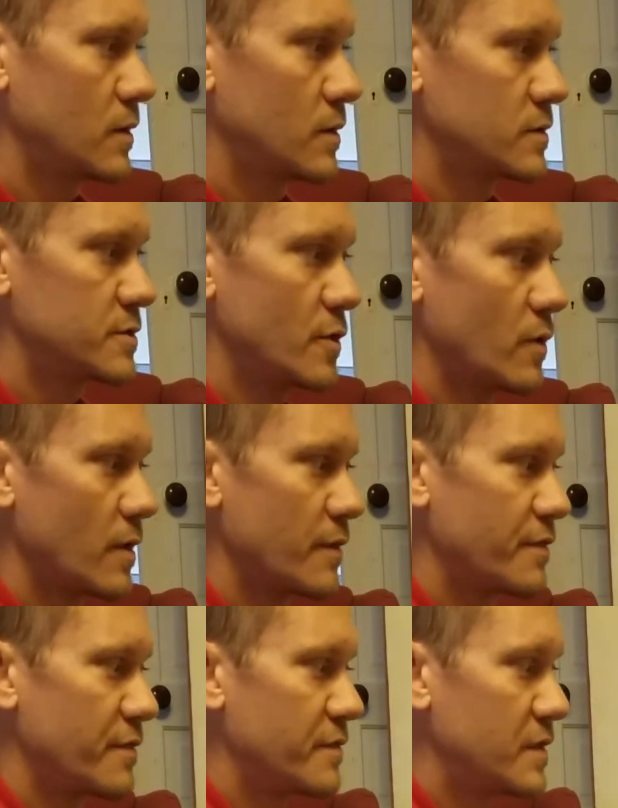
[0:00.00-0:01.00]
So
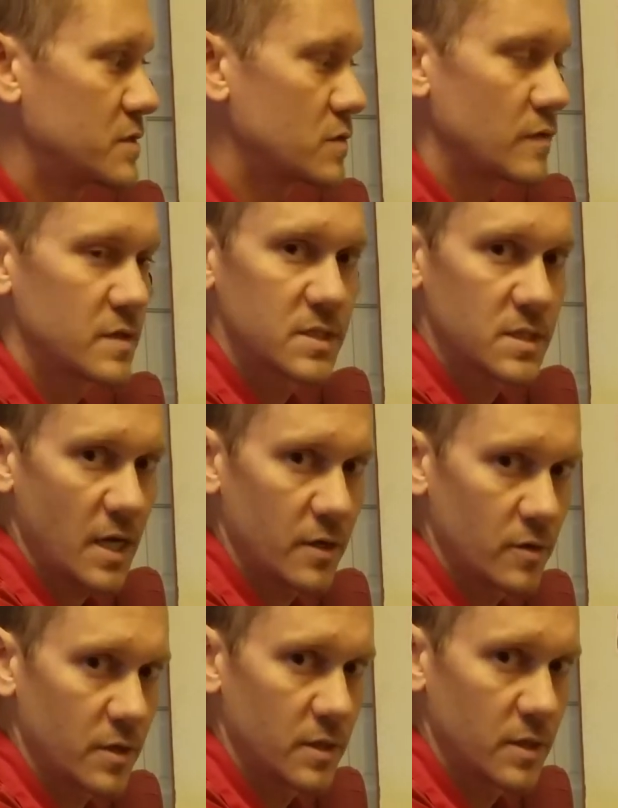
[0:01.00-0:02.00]
these are the
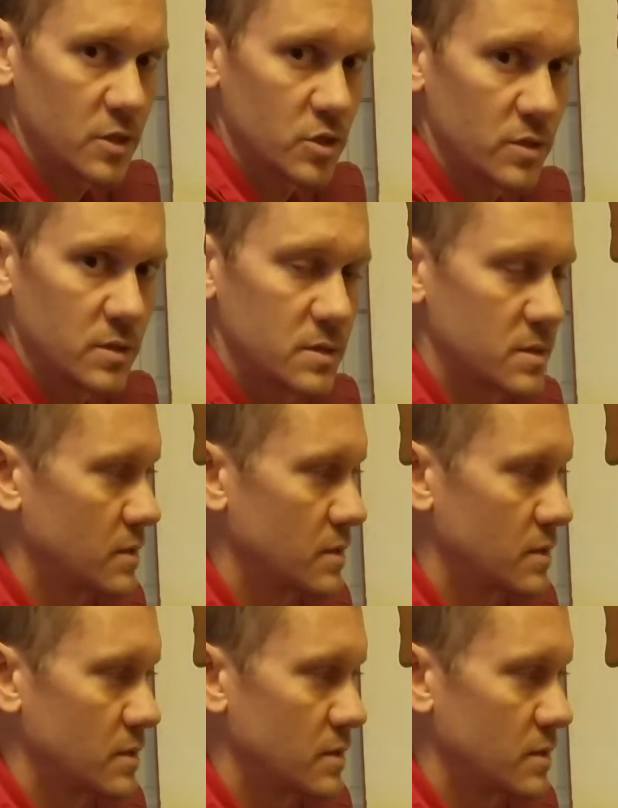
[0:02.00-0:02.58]
standard conditions.